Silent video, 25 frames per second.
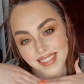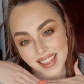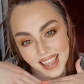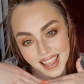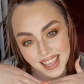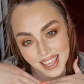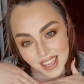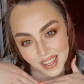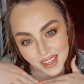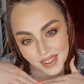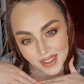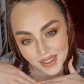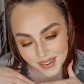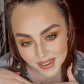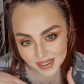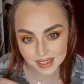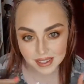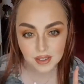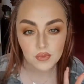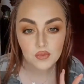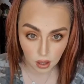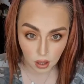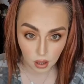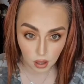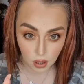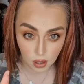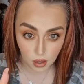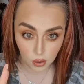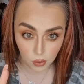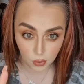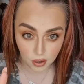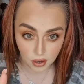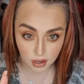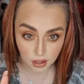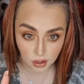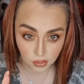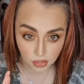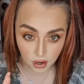Thank you.
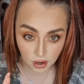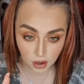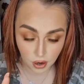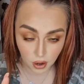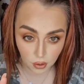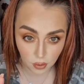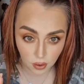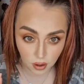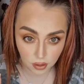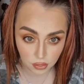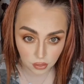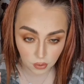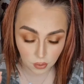Quickly on that note,